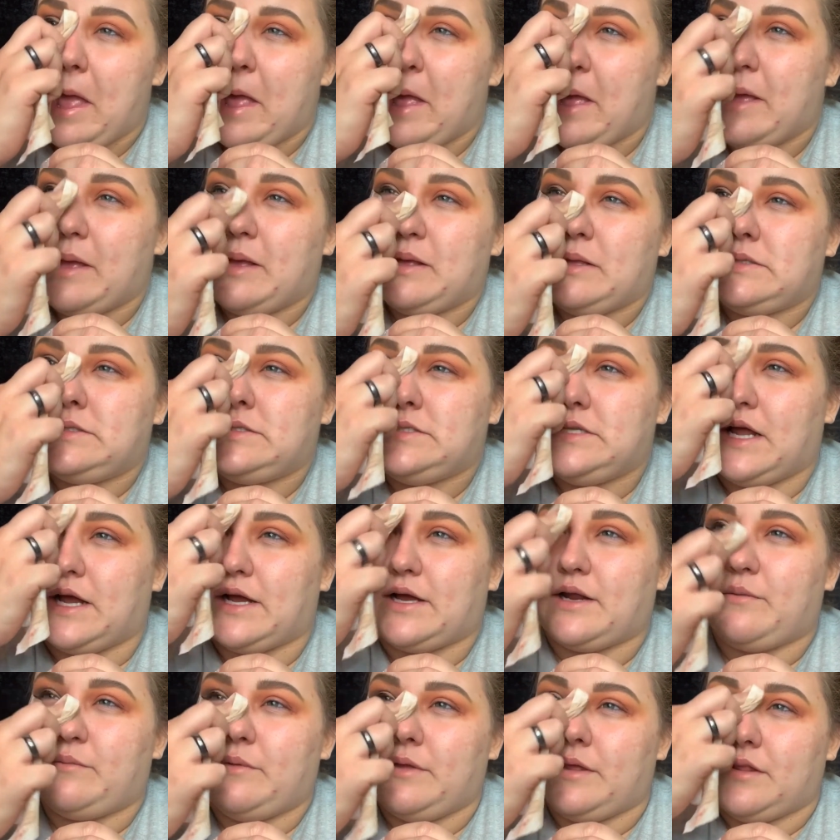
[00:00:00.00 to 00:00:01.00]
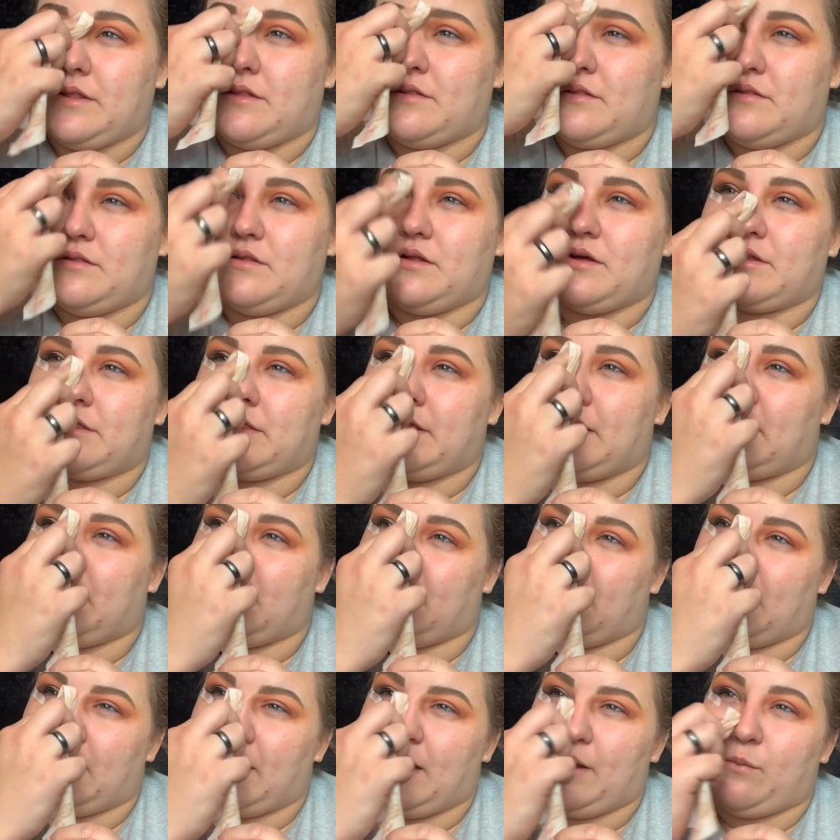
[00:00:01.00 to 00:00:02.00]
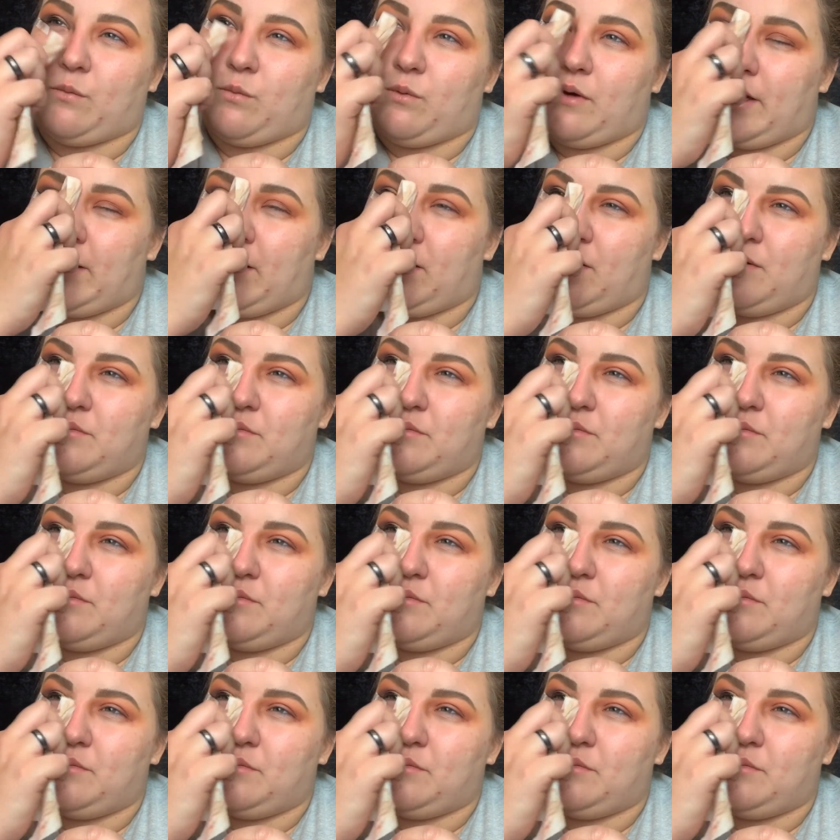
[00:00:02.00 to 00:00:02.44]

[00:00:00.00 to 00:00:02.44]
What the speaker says: It's not gonna be able to look that like I write home